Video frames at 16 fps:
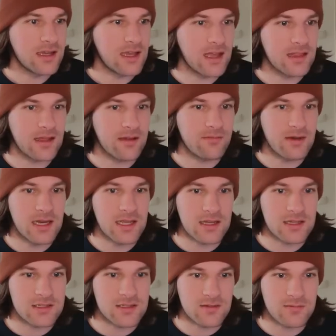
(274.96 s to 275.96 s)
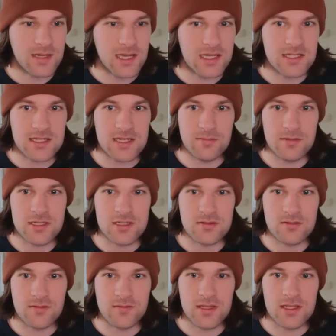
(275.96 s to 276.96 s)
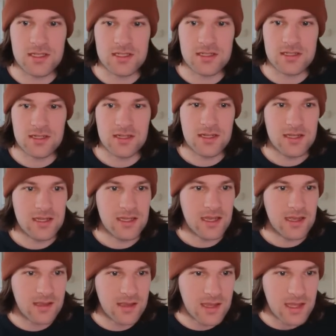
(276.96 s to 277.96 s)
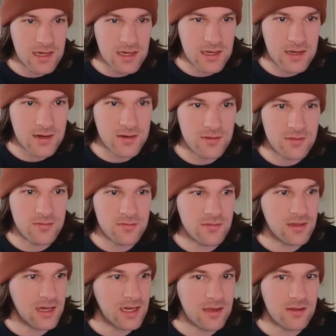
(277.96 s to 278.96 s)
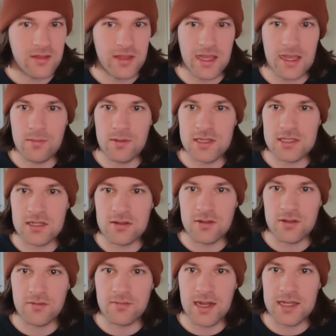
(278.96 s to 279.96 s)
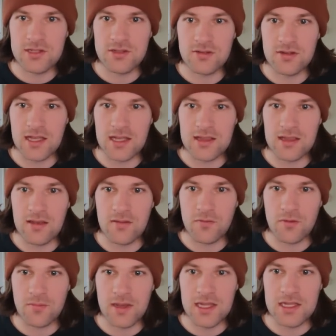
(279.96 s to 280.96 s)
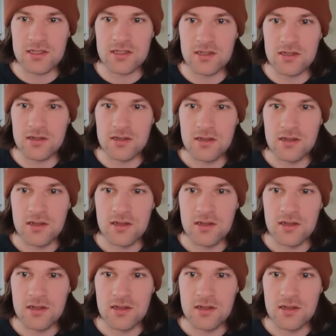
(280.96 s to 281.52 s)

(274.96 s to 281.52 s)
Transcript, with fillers: And I really got some nice images with this. And again here you click on the image and on the right you get the information